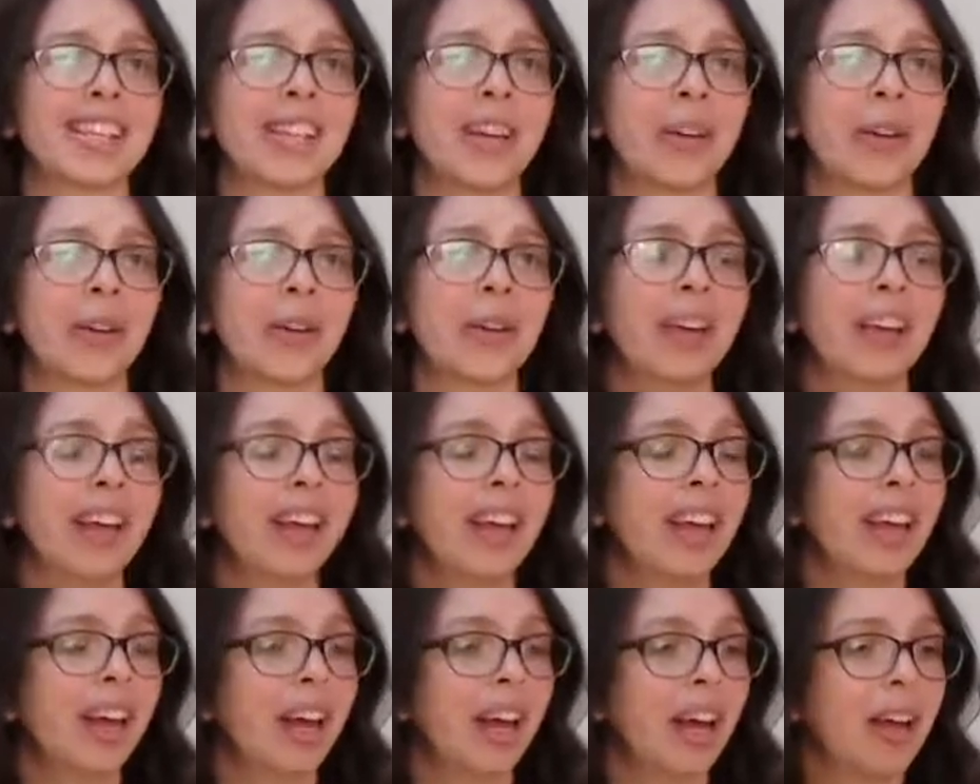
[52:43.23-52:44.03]
So
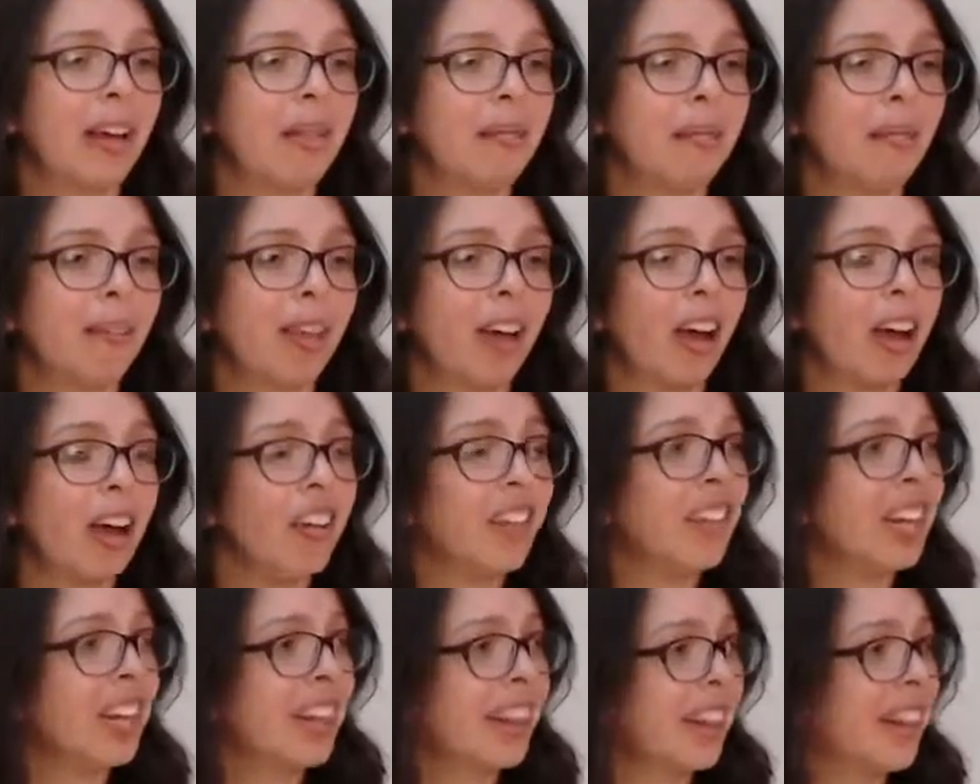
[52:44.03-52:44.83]
I
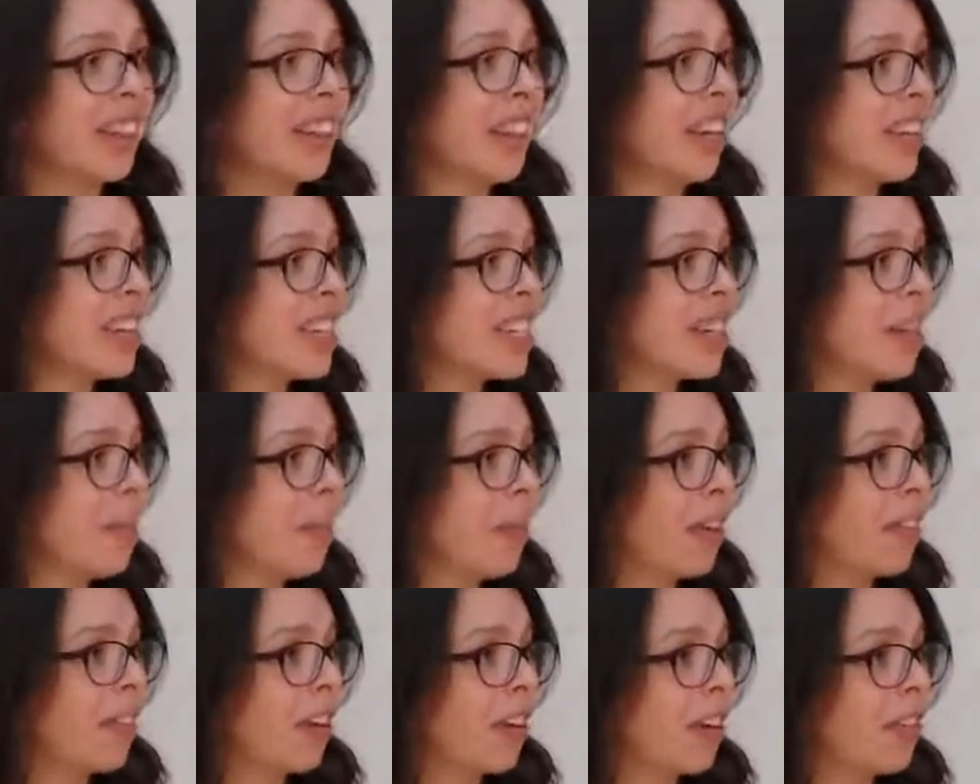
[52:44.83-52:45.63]
really think there is
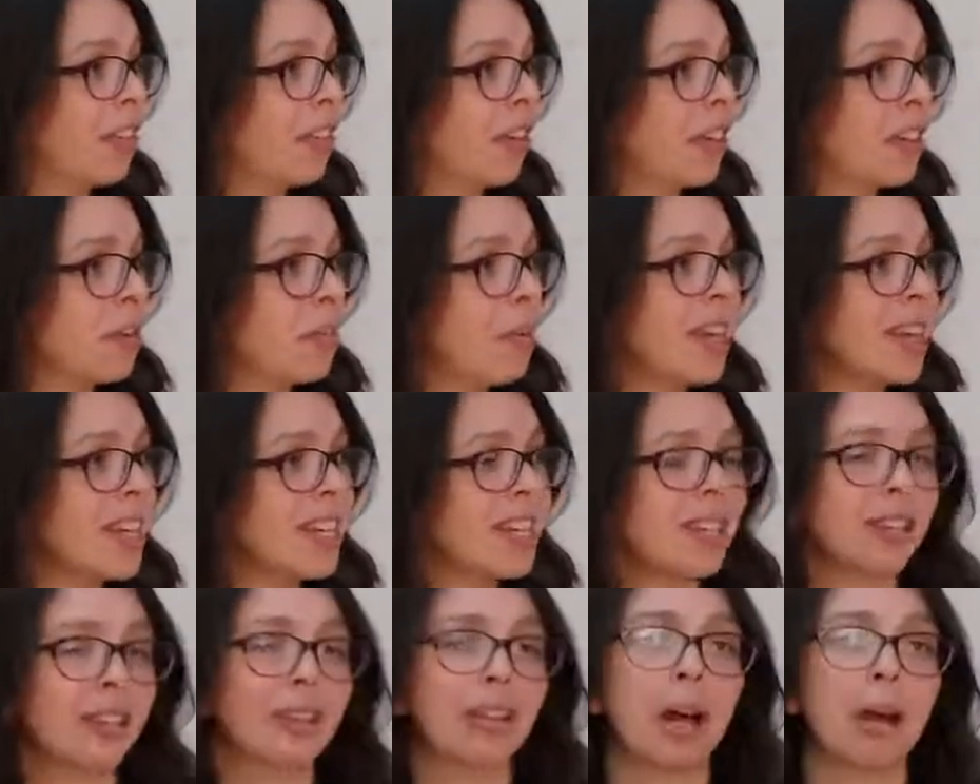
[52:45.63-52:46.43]
something very
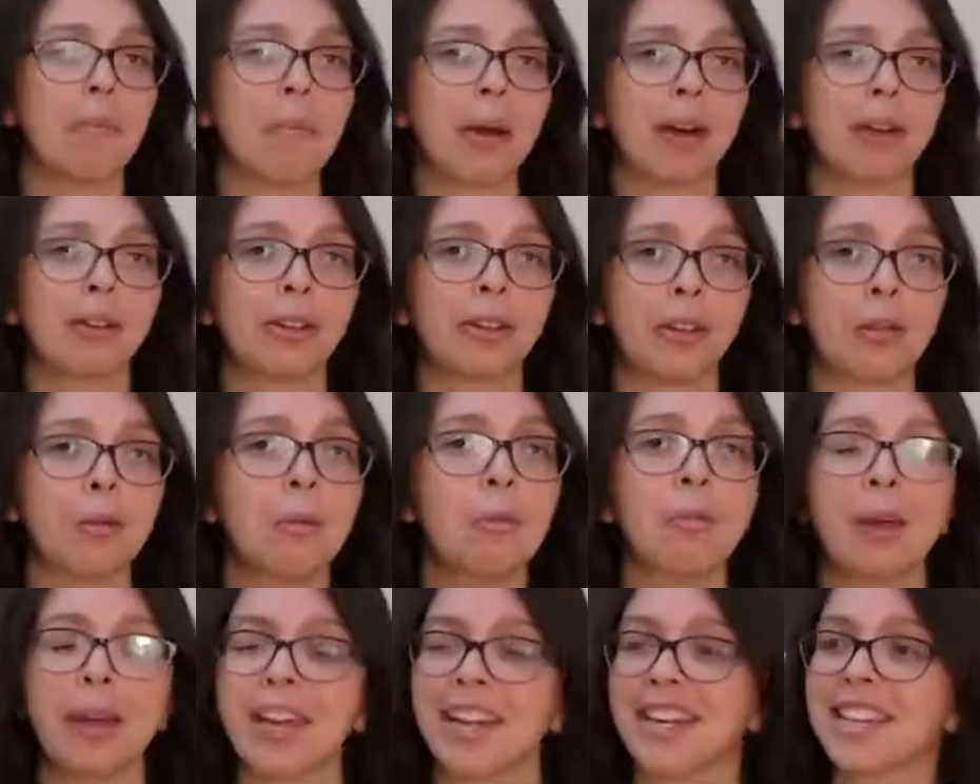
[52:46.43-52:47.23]
fundamental about human
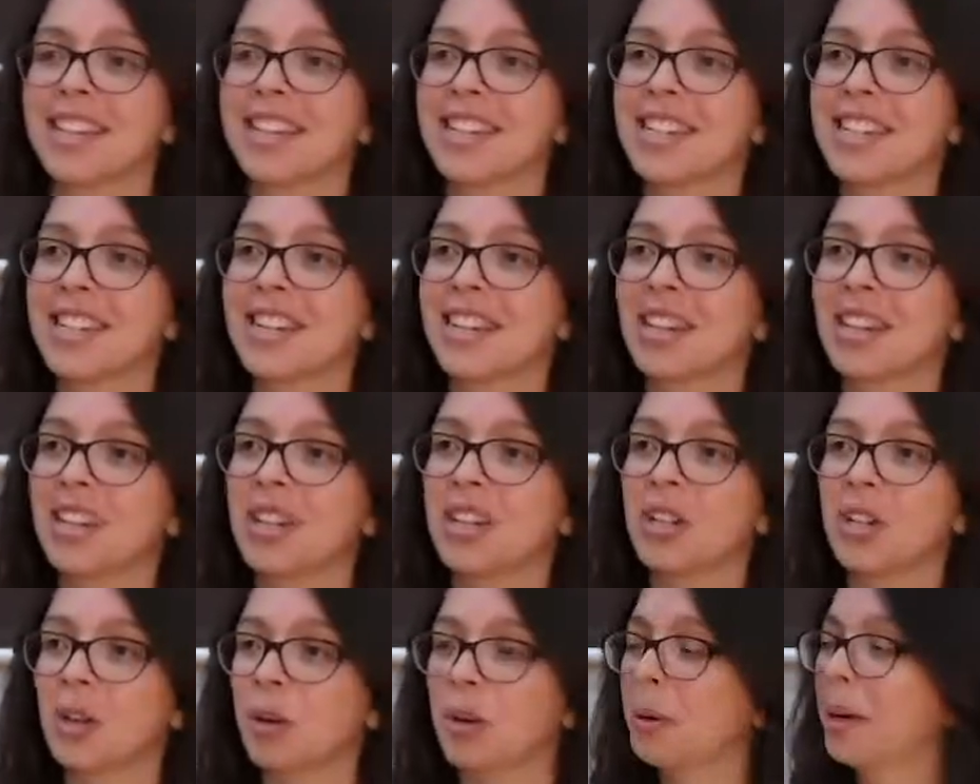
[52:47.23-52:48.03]
beings
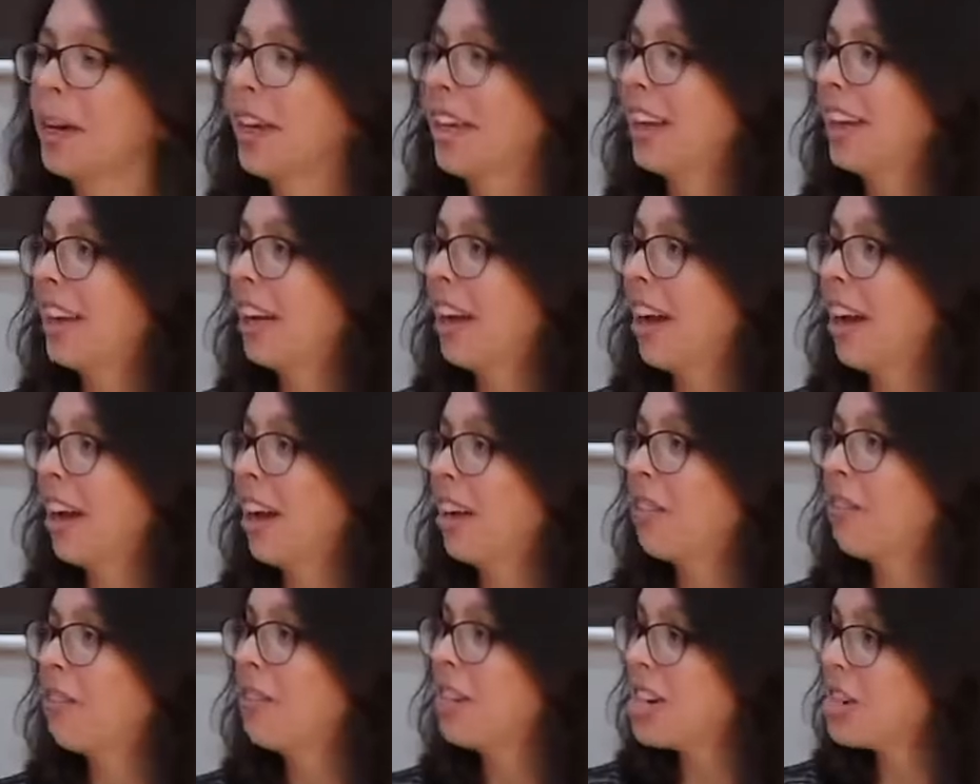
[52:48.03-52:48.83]
doing
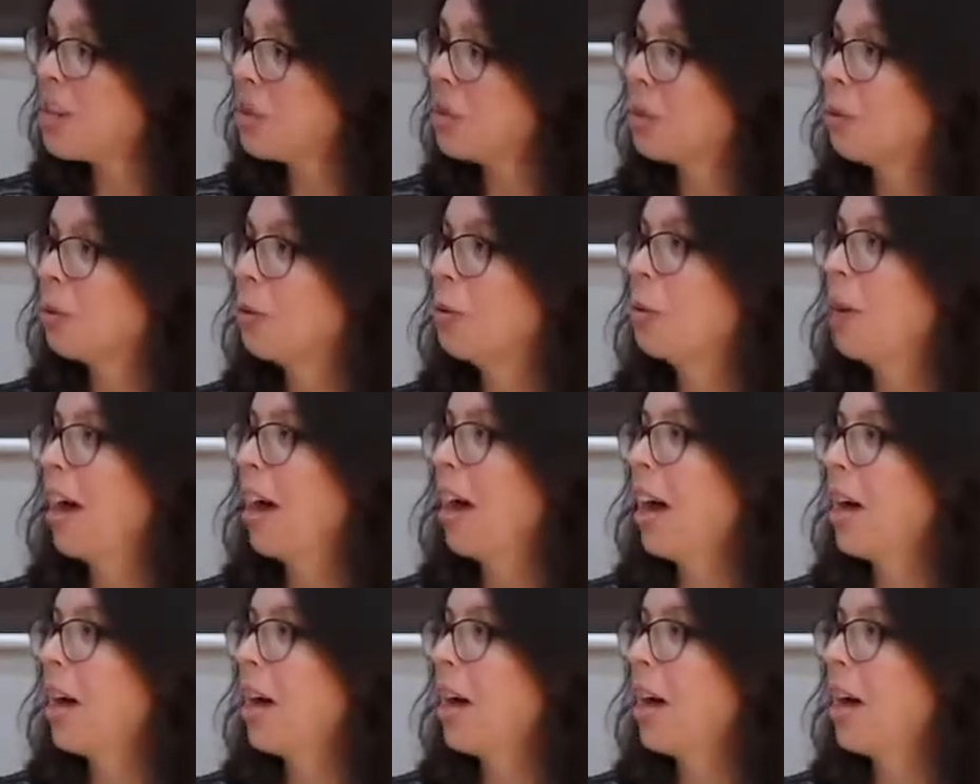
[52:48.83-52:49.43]
ritual,